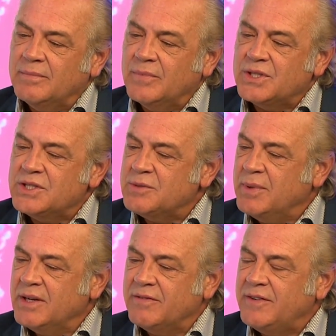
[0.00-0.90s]
which has
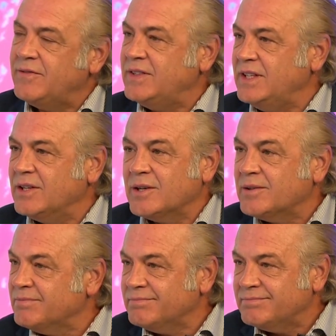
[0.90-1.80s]
been a
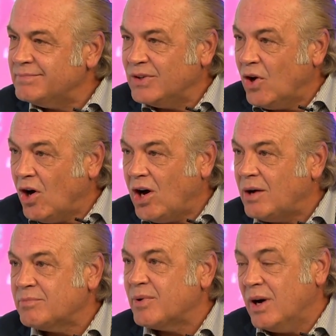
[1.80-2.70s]
50-year law